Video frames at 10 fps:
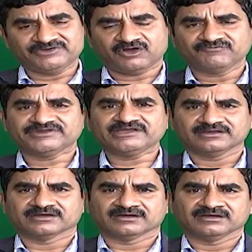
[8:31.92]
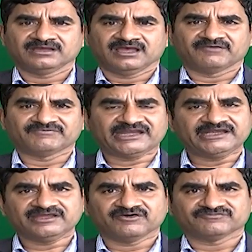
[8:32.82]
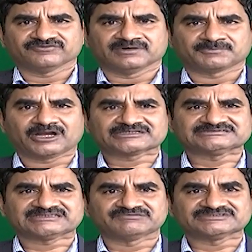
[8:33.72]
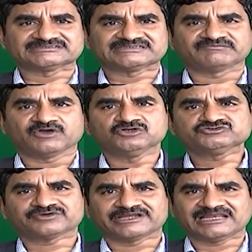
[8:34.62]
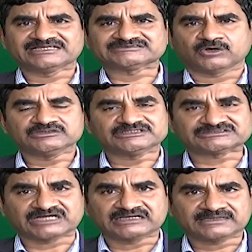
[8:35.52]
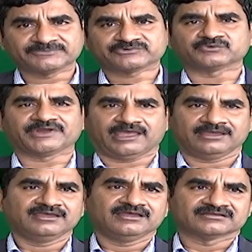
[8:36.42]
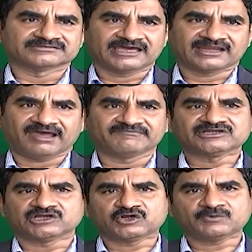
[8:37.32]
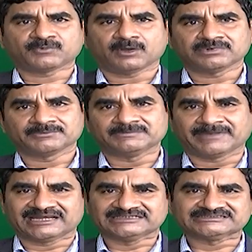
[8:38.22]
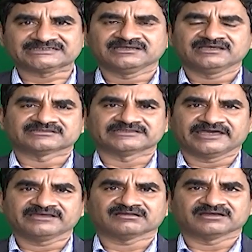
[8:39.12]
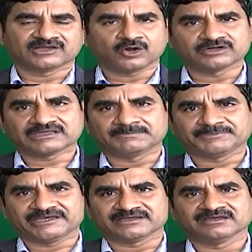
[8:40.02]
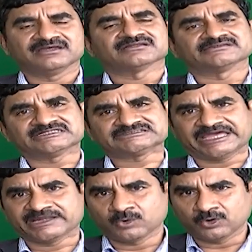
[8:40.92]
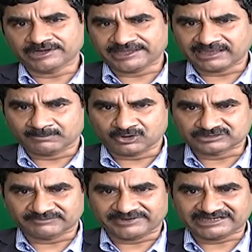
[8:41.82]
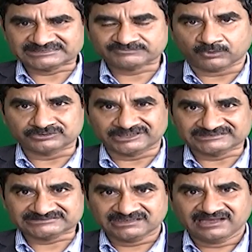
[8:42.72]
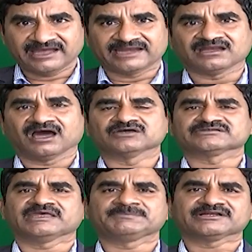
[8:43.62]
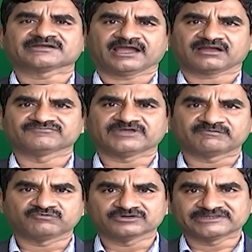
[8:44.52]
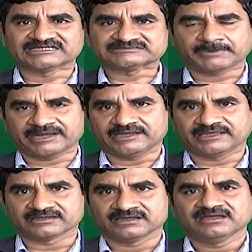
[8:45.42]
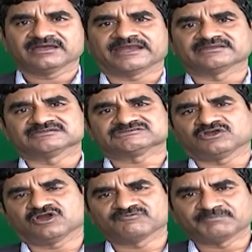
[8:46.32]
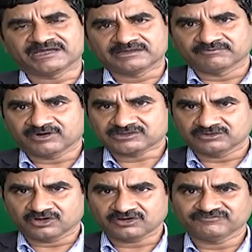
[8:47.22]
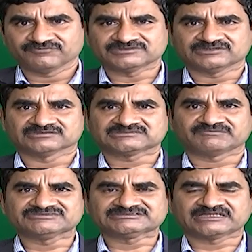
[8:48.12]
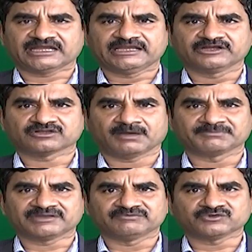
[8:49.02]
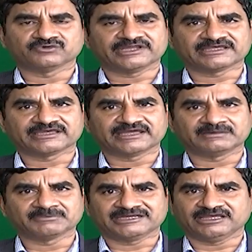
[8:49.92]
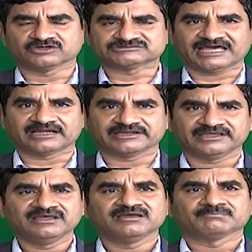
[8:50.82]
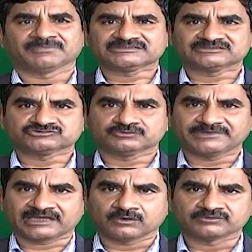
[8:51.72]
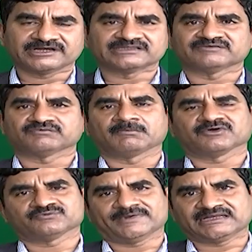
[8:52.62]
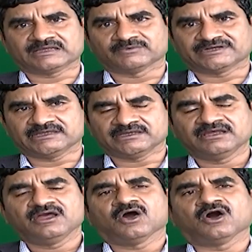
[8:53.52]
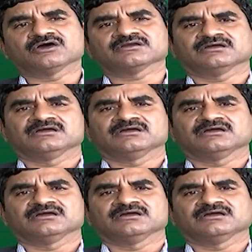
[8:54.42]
we are offering uh, a variety of uh, products and services. Then we also realize all the startups today, they are having a lot of problem in managing their record keeping, their shareholding among the various founders and how keeping track of the effort they are spending. And there's a lot of money, lot, of uh, services that are in the company without taking any money or salary, but should be accounted in the form of sweat equity or,